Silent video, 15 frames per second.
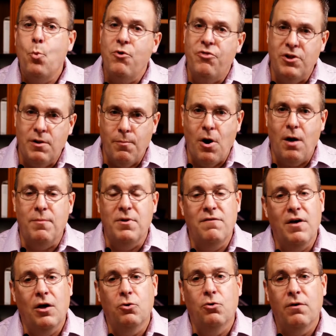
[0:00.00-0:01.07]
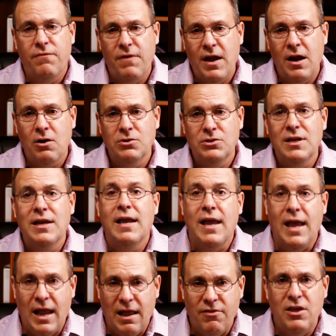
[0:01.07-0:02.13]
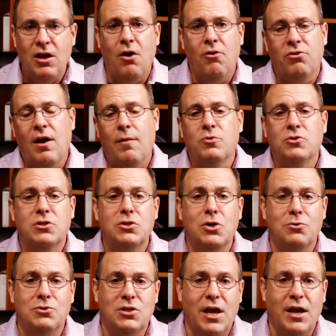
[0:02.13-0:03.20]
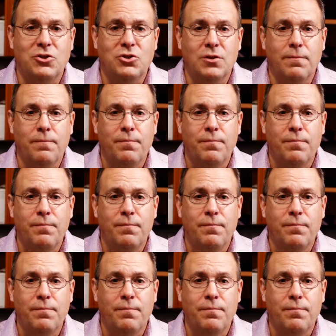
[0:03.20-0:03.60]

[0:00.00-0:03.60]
with the Department of Elder Affairs and the Alzheimer's Association.